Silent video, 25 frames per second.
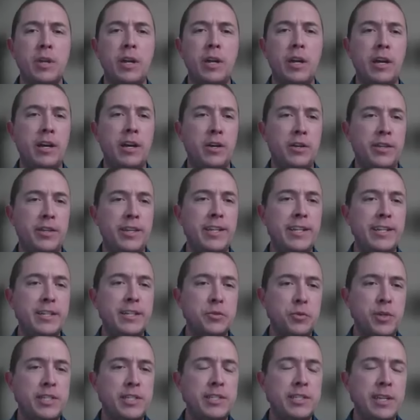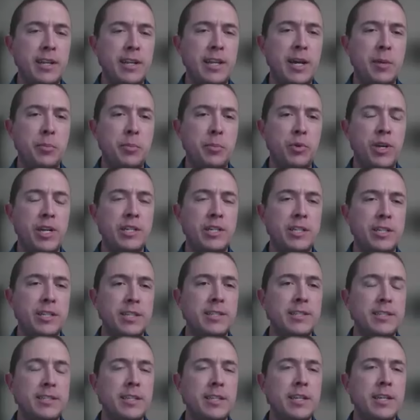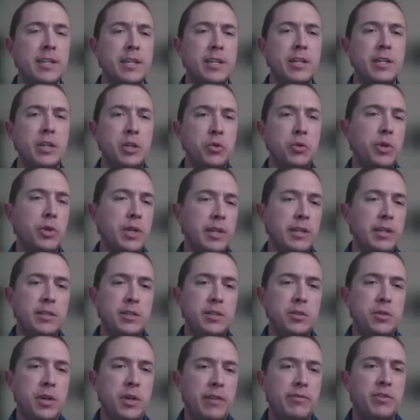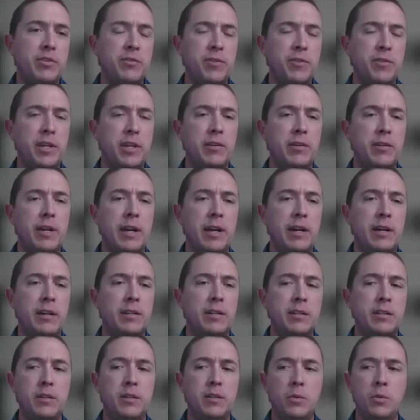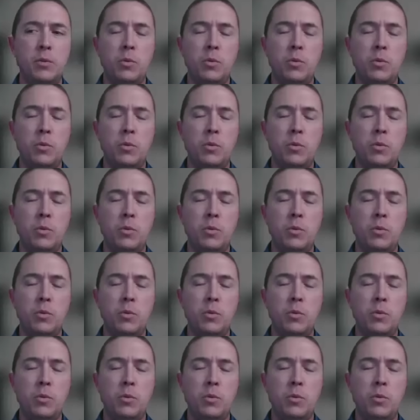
that is retail operations, you really do have to figure out,